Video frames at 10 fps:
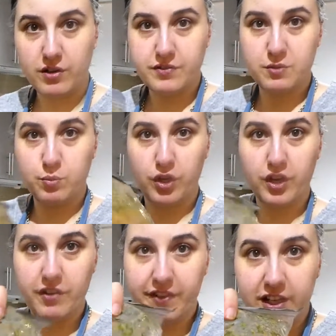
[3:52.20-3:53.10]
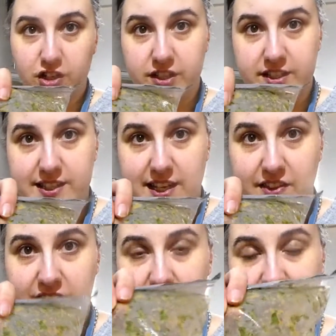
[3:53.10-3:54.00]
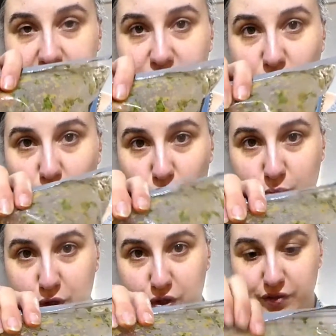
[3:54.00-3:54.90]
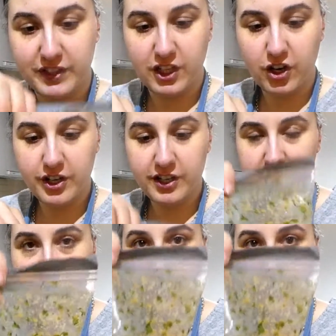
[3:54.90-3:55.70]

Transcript: I've just brought it over. You can see that it is all beautifully coated.